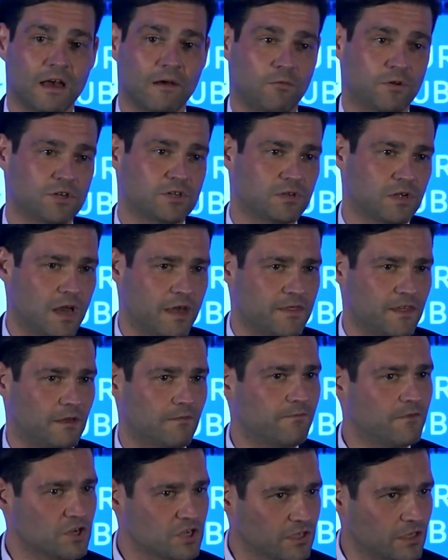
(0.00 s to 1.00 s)
which I think
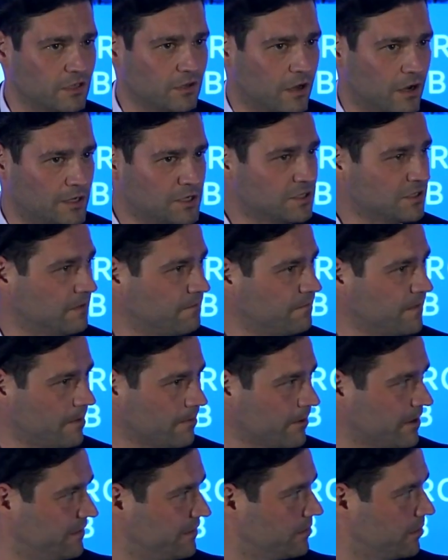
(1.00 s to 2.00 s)
officially launched in
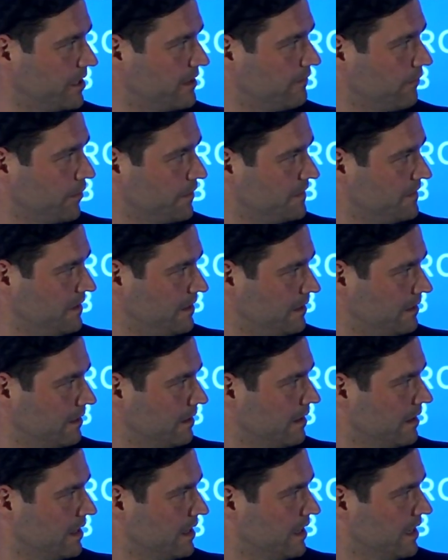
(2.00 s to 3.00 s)
February of
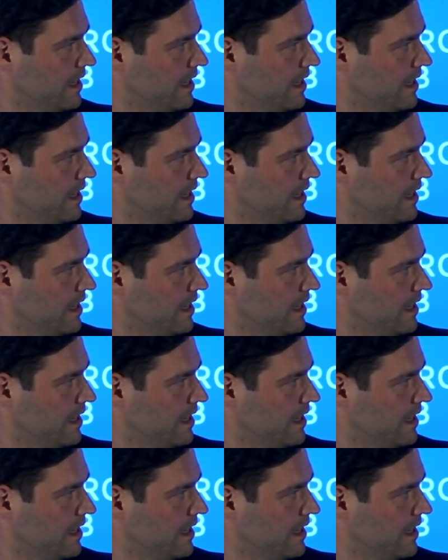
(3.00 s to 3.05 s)
2014.